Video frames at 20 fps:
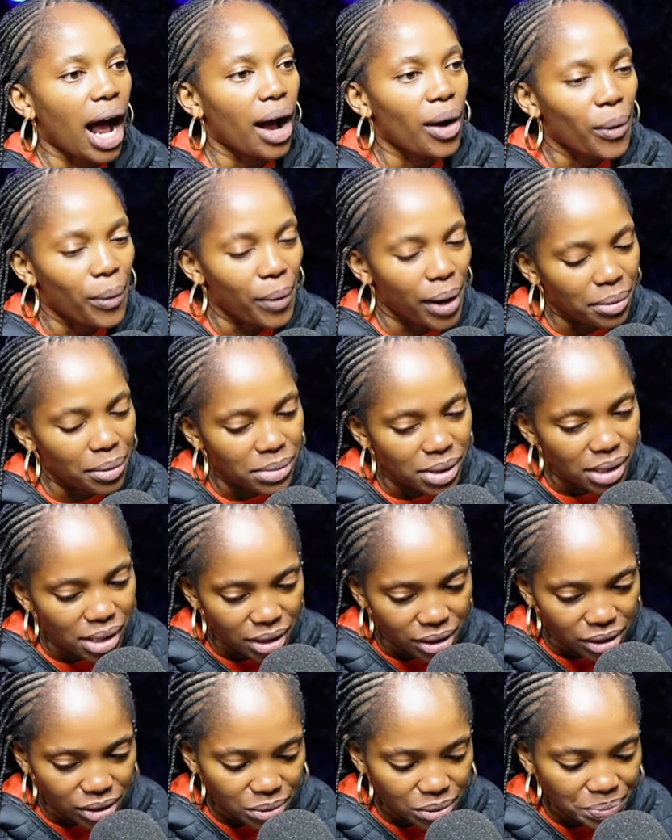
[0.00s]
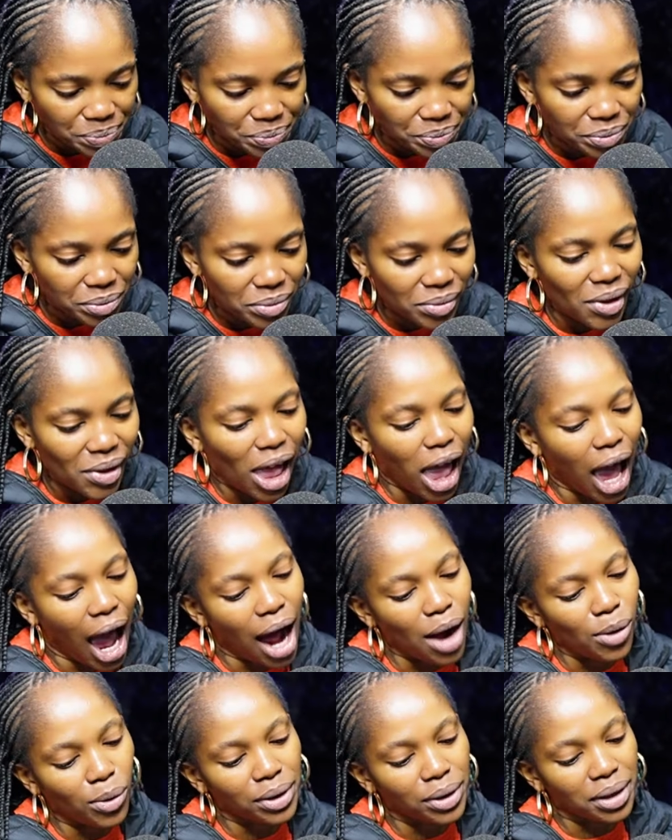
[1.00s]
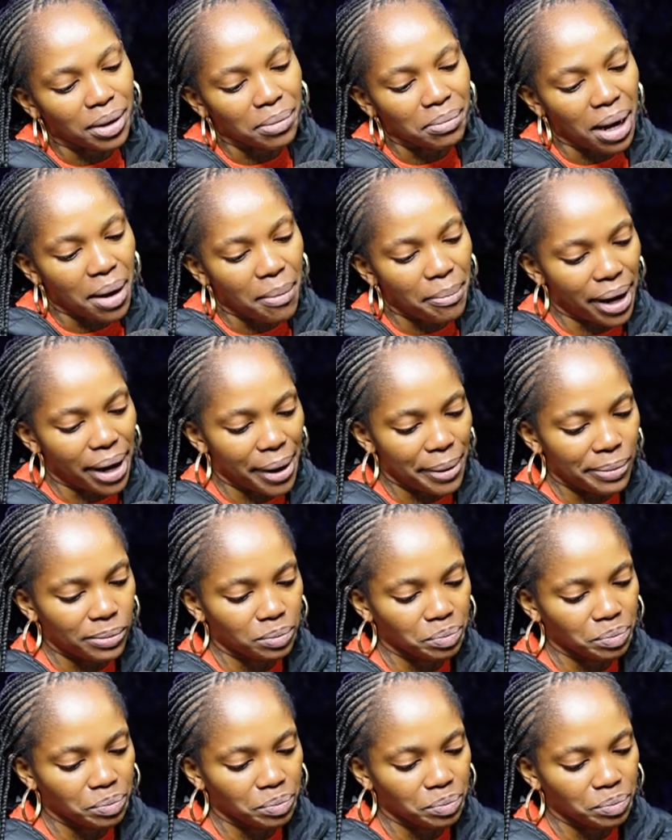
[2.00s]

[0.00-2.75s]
What I'm saying is, I will remember